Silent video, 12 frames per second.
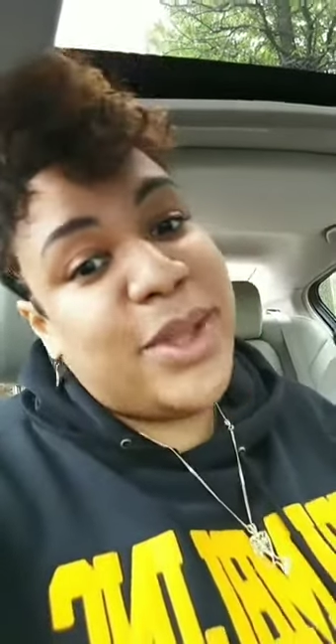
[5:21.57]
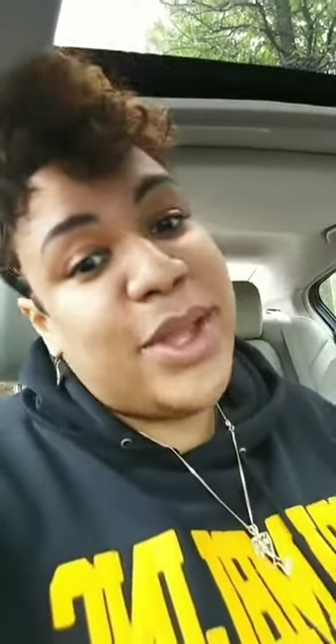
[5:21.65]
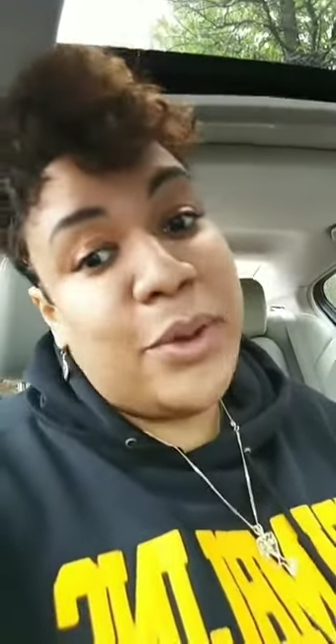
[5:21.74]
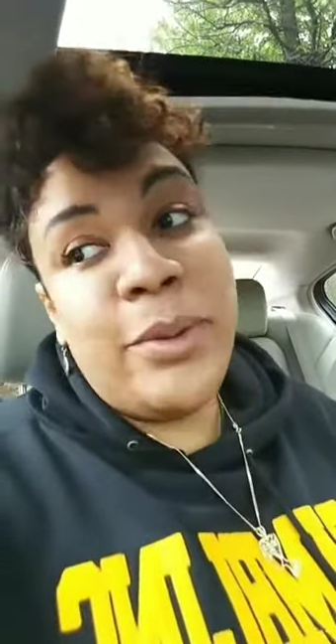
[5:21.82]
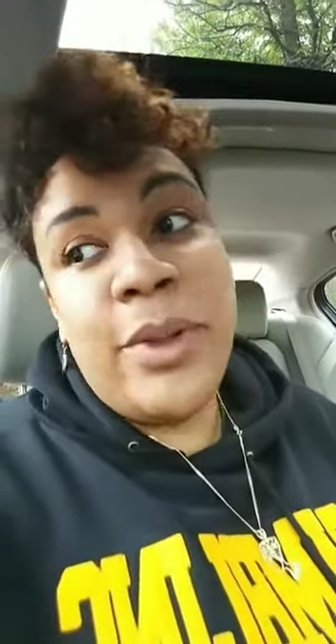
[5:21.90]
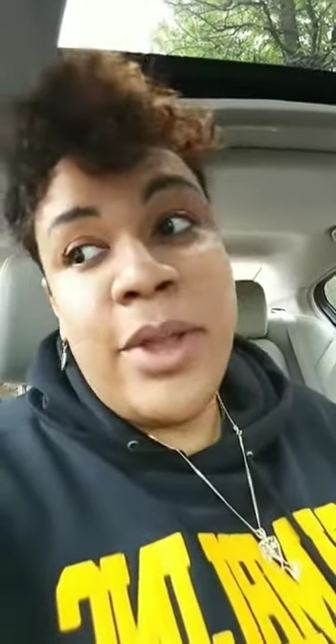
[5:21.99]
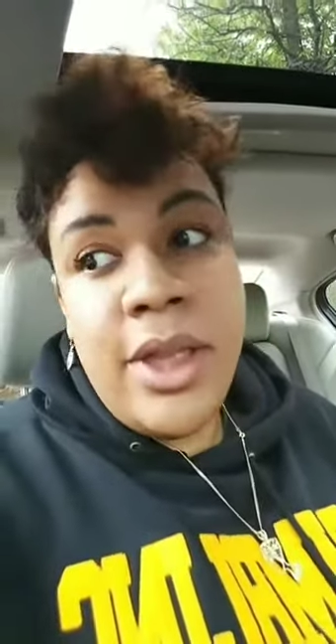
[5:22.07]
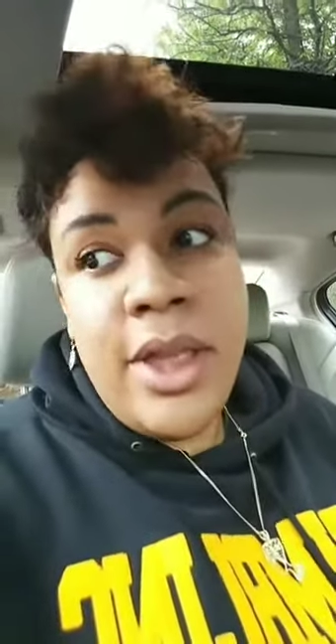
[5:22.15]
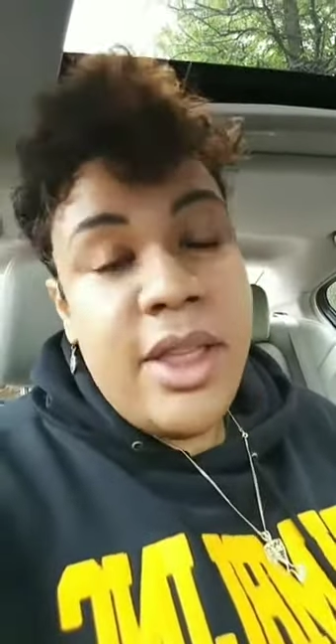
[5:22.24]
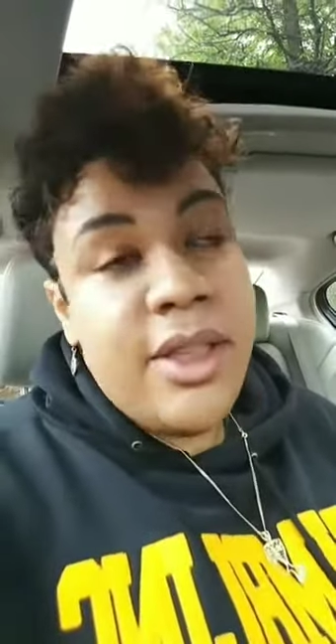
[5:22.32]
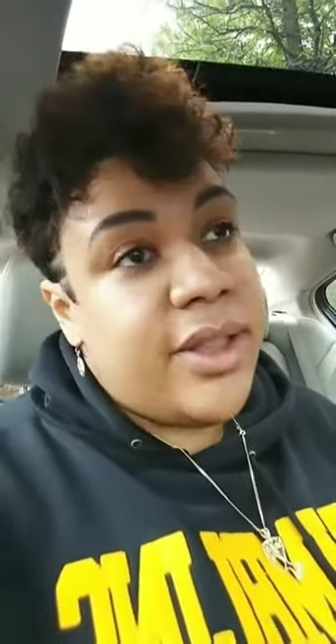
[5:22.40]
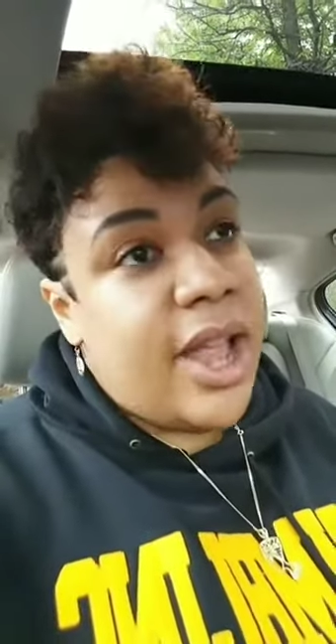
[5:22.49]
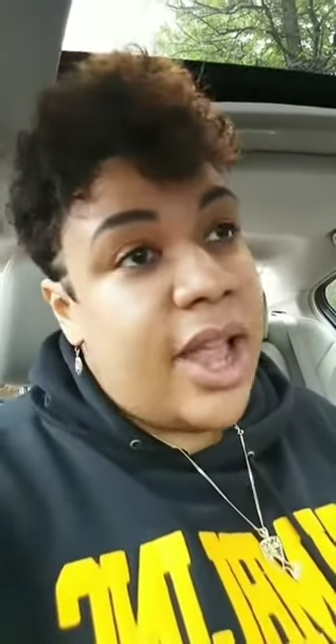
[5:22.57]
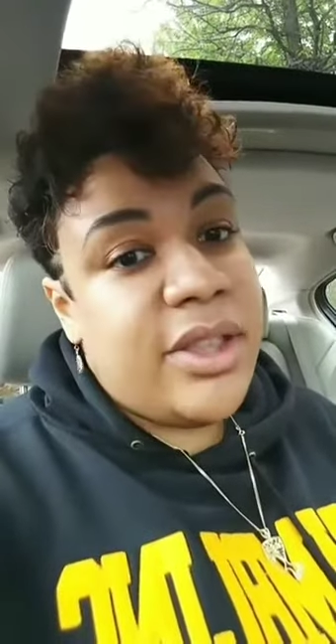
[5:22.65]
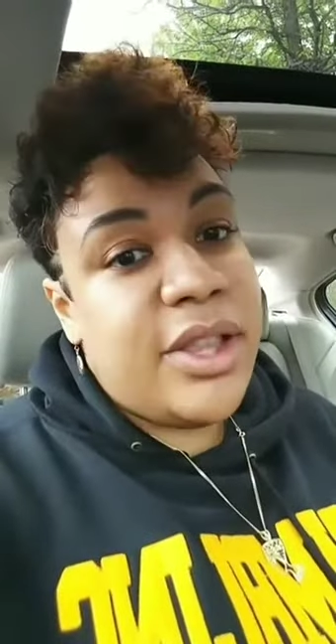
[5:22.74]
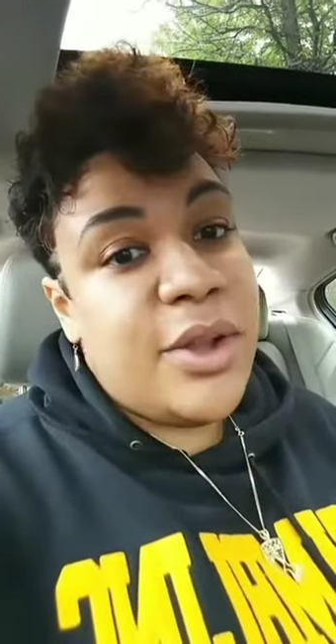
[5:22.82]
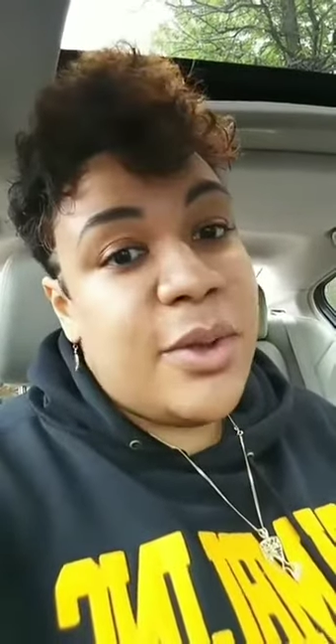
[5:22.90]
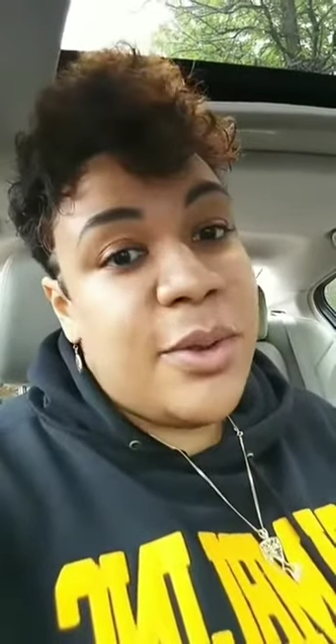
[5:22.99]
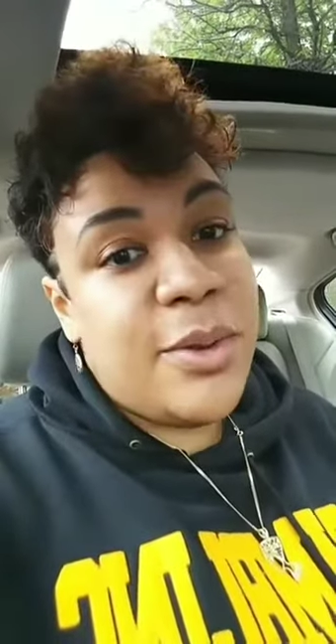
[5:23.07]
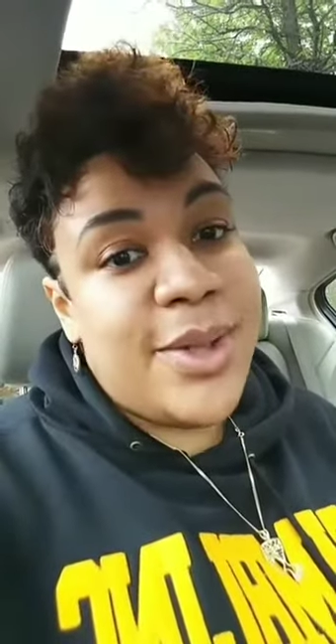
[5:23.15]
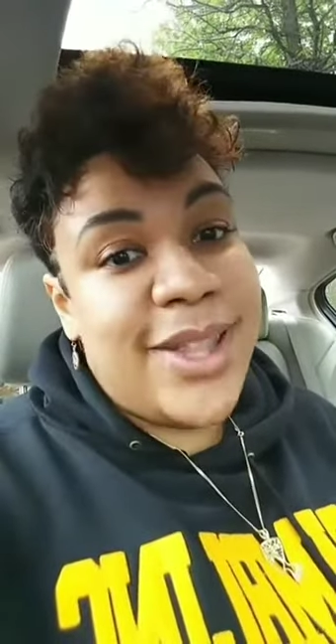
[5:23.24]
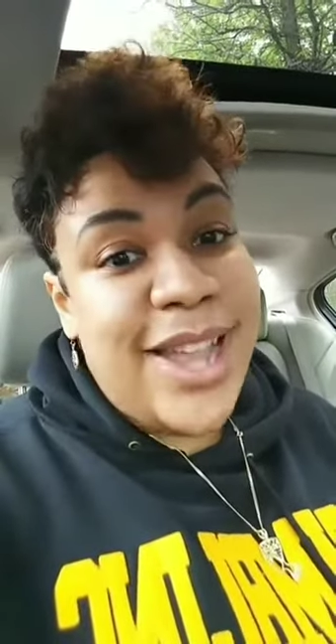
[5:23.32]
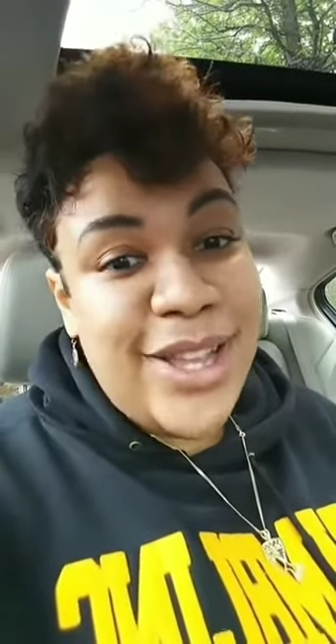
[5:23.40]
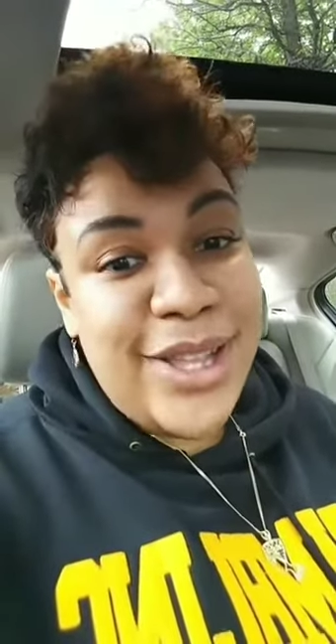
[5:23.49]
So stay tuned,
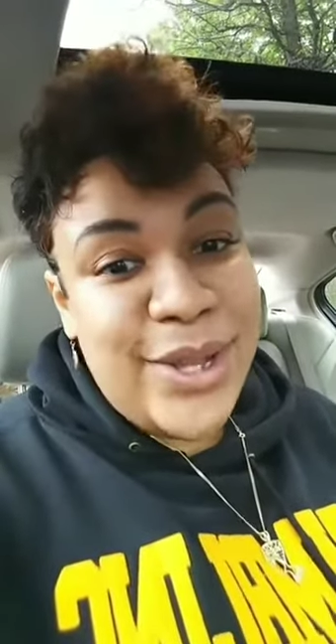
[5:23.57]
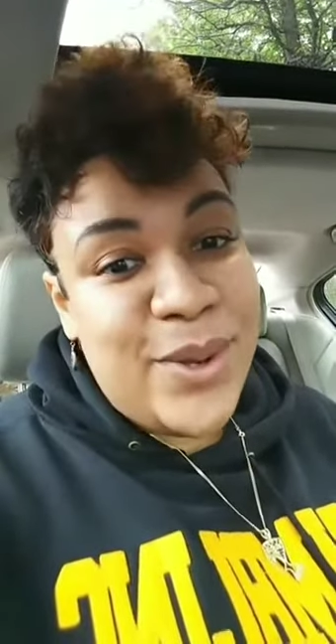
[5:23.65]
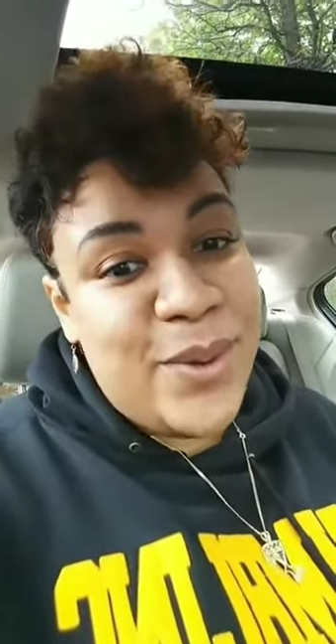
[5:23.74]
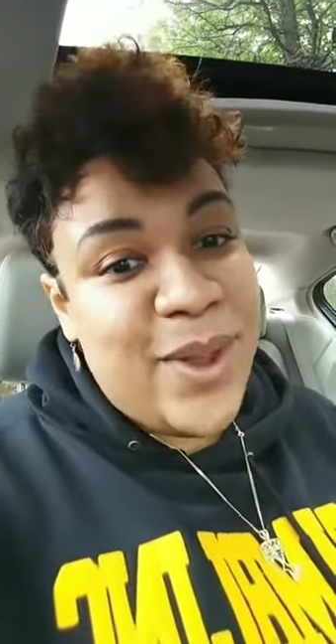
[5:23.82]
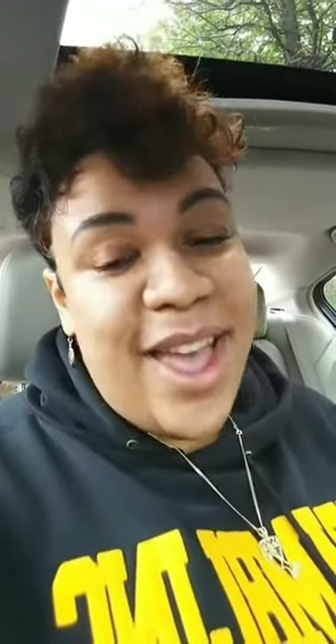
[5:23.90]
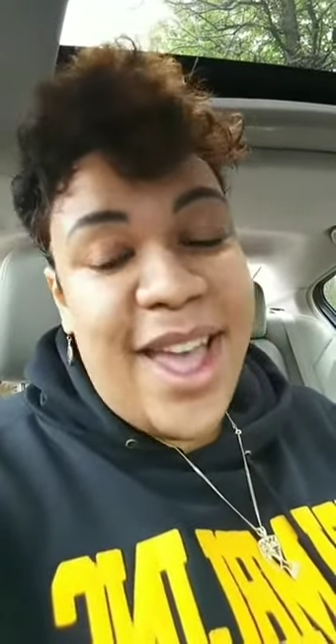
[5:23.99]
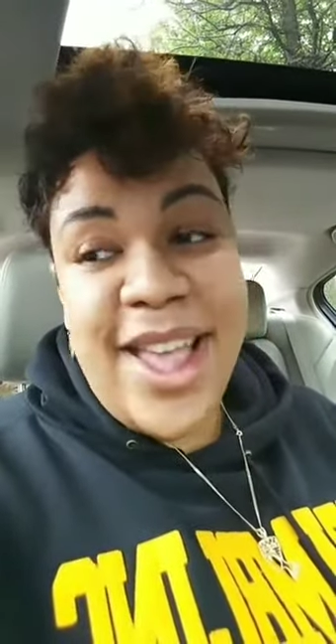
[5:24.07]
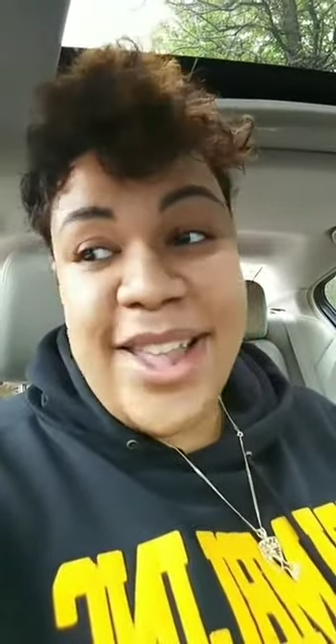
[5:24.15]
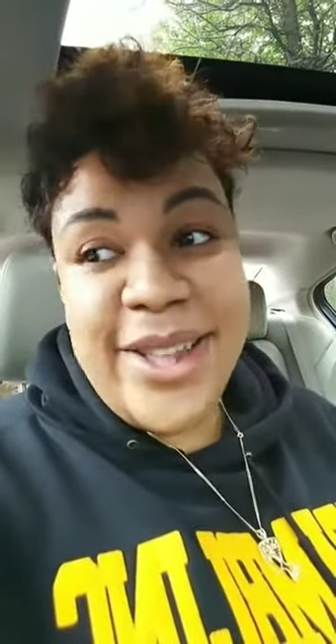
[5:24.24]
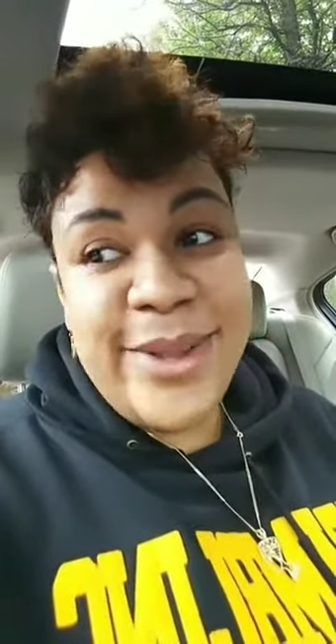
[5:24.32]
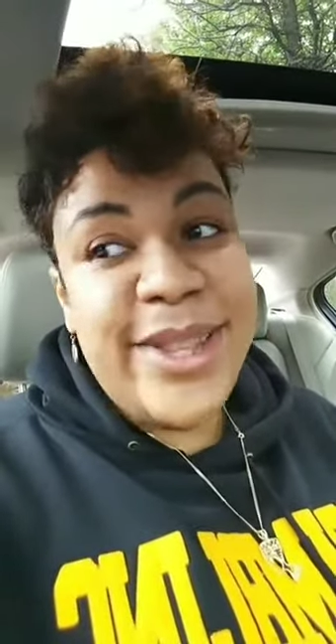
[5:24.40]
stay tuned, guys.